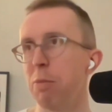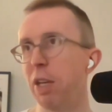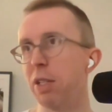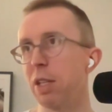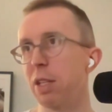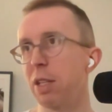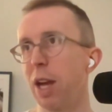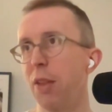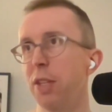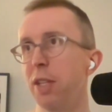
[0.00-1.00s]
Because
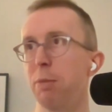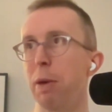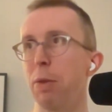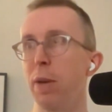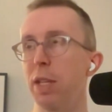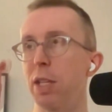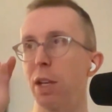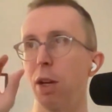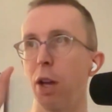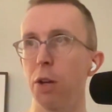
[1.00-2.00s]
and this is, by the way, this
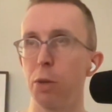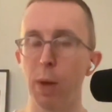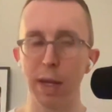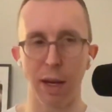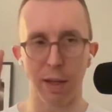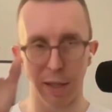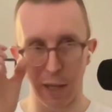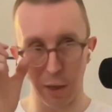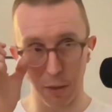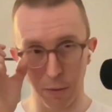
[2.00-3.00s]
is another way that I
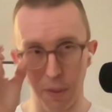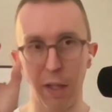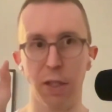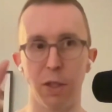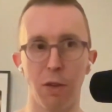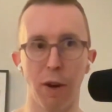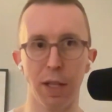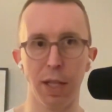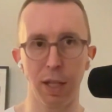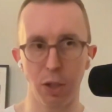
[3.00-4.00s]
think health and fitness is a great
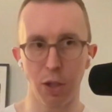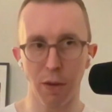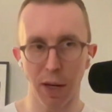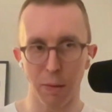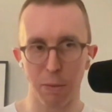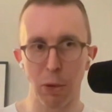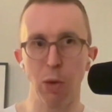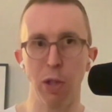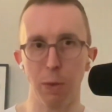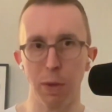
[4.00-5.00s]
teacher. It can
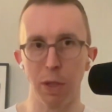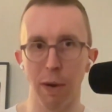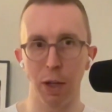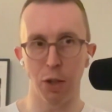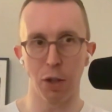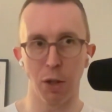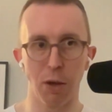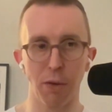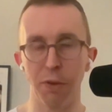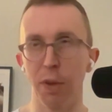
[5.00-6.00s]
point you in the direction
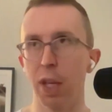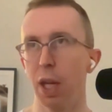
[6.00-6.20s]
of